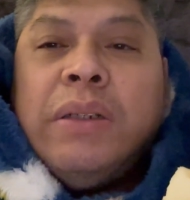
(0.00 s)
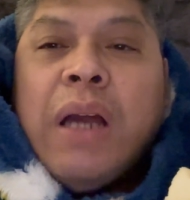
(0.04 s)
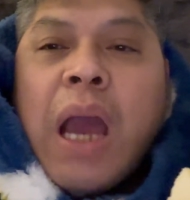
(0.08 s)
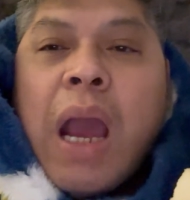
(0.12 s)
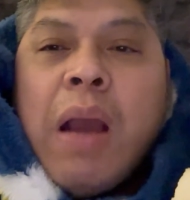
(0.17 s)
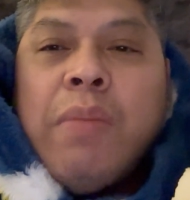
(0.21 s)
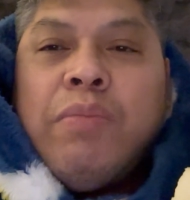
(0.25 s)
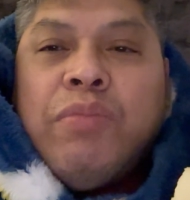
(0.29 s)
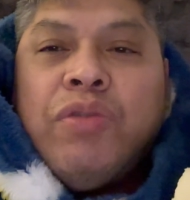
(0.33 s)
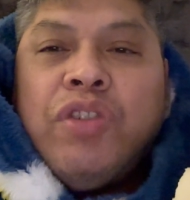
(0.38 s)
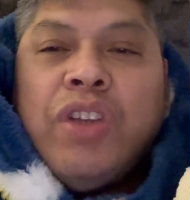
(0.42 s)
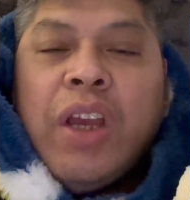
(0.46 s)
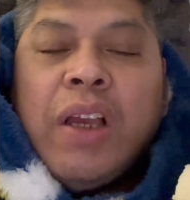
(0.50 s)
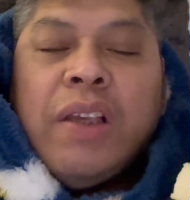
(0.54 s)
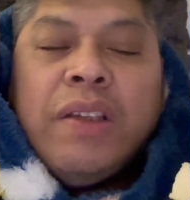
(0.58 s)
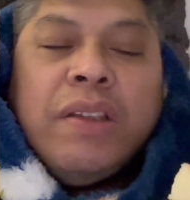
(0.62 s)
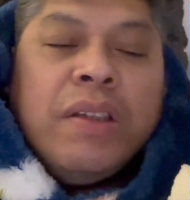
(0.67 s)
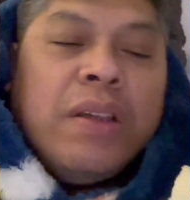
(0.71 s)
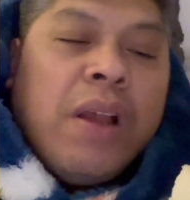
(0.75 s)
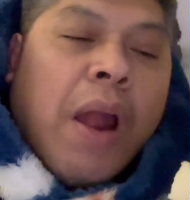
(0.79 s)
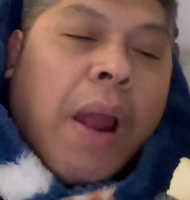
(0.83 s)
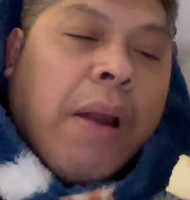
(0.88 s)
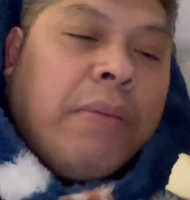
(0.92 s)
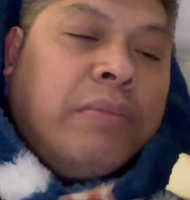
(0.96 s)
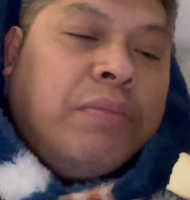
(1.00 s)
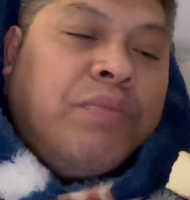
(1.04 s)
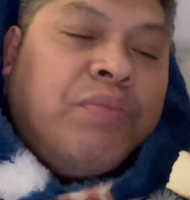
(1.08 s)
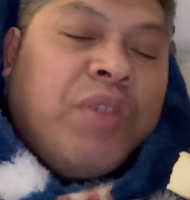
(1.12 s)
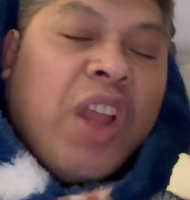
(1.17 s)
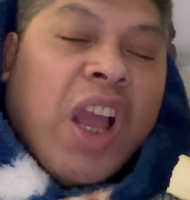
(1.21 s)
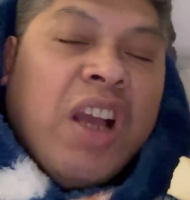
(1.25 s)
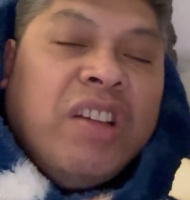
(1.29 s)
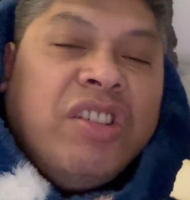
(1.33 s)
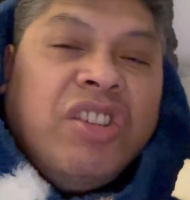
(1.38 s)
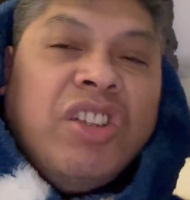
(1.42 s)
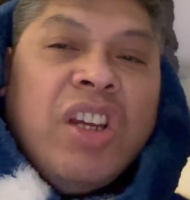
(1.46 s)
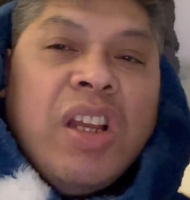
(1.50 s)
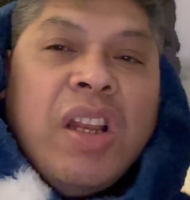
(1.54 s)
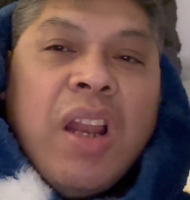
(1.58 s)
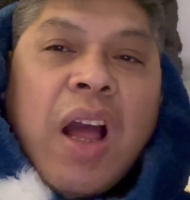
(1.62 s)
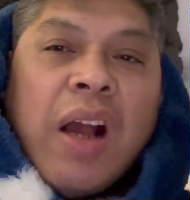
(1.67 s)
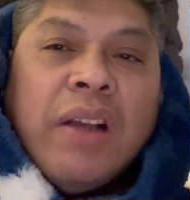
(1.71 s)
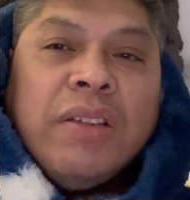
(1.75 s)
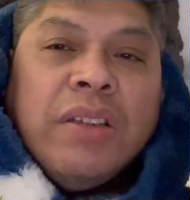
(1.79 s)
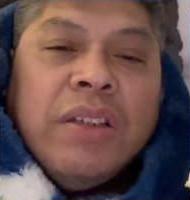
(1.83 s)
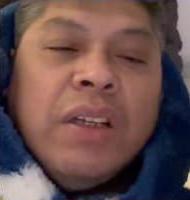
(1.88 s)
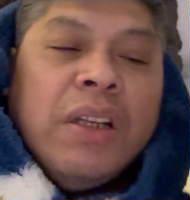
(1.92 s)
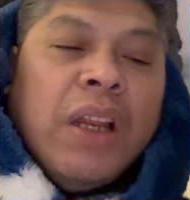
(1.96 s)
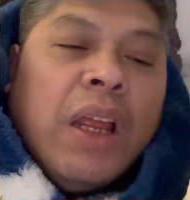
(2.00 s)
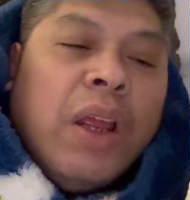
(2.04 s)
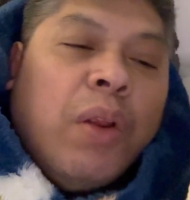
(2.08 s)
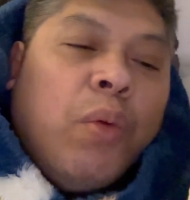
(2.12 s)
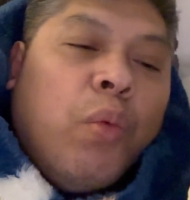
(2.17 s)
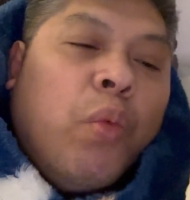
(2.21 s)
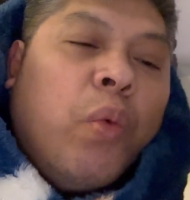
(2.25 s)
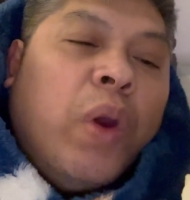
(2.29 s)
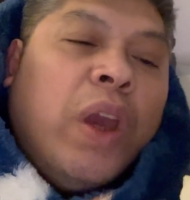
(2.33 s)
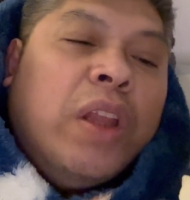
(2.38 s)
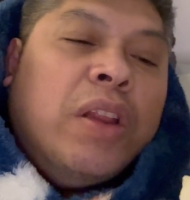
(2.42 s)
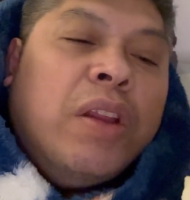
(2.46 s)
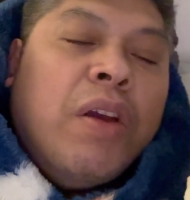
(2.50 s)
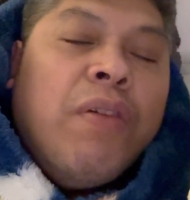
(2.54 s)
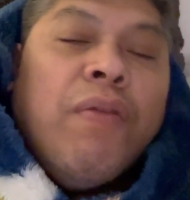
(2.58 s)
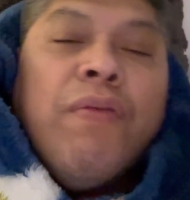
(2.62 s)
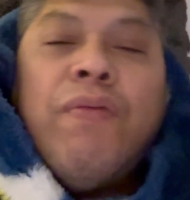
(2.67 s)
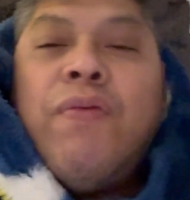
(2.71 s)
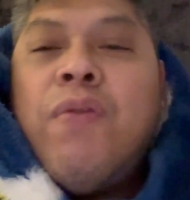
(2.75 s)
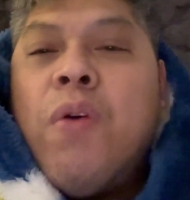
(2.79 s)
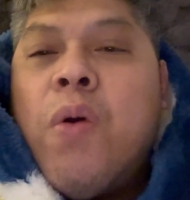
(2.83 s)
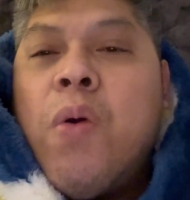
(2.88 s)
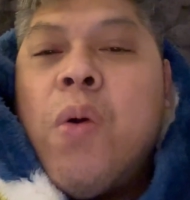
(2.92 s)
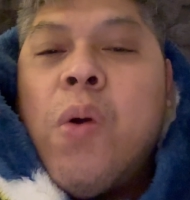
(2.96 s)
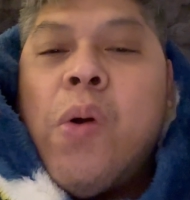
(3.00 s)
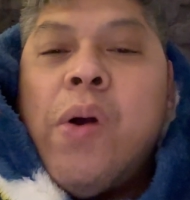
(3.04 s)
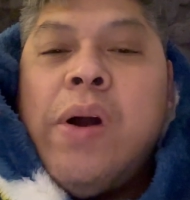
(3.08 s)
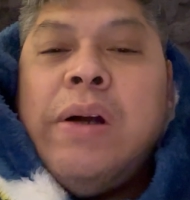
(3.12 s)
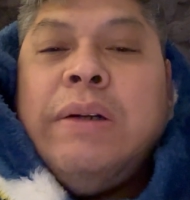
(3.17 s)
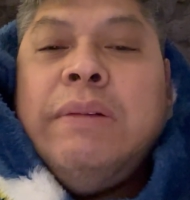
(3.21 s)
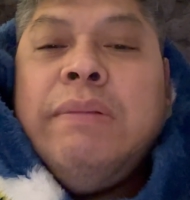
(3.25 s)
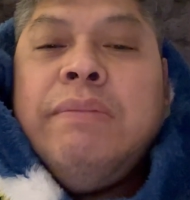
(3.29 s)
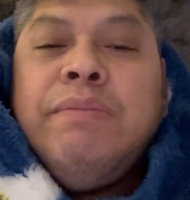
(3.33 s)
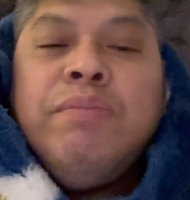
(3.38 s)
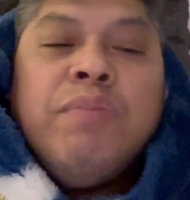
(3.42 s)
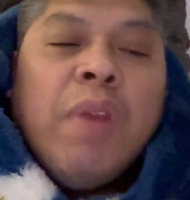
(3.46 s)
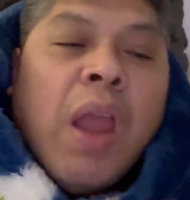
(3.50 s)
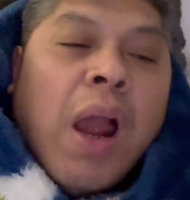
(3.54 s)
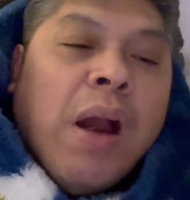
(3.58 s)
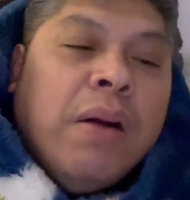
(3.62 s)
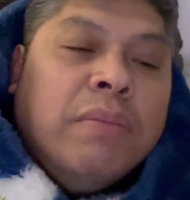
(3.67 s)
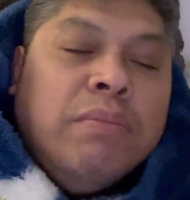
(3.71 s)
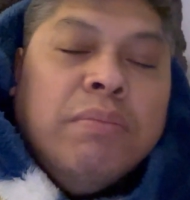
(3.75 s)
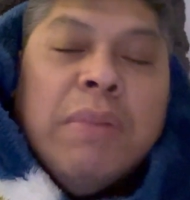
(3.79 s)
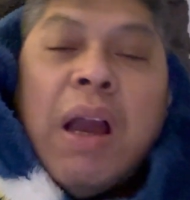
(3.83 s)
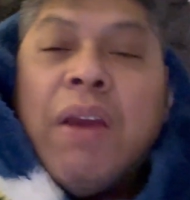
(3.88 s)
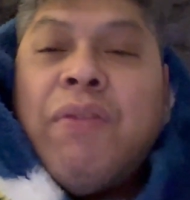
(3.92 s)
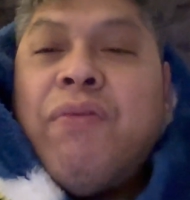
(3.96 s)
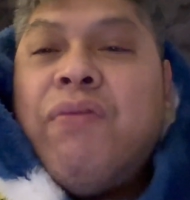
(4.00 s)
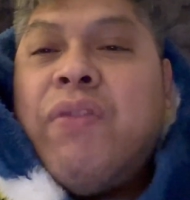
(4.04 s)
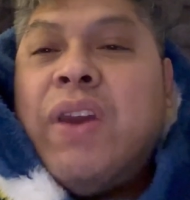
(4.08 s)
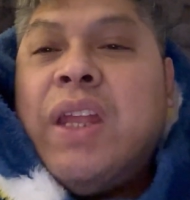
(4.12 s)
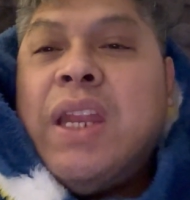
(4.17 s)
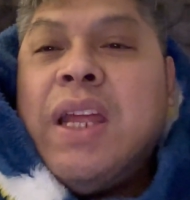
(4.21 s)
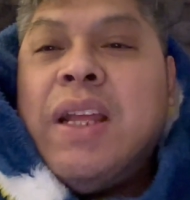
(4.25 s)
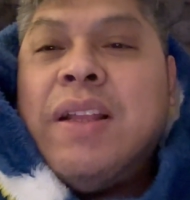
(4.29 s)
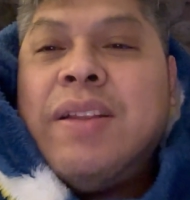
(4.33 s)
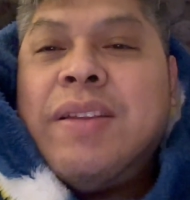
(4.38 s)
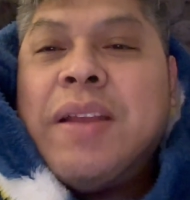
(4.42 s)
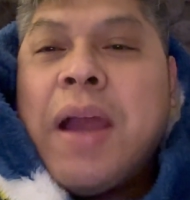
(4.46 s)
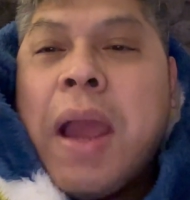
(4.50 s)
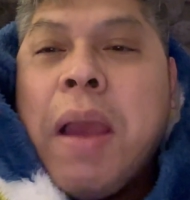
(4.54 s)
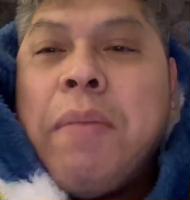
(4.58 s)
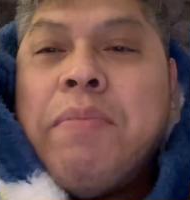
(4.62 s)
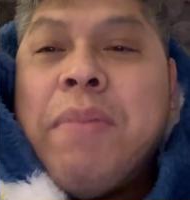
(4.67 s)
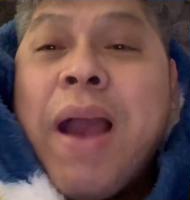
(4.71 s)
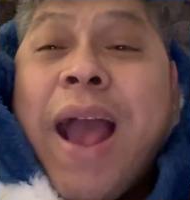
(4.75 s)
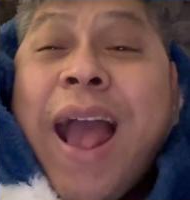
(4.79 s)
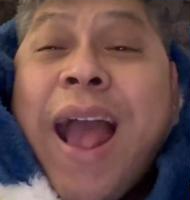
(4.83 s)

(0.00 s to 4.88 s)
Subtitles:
I'm just chillaxing and waiting for my feeding time.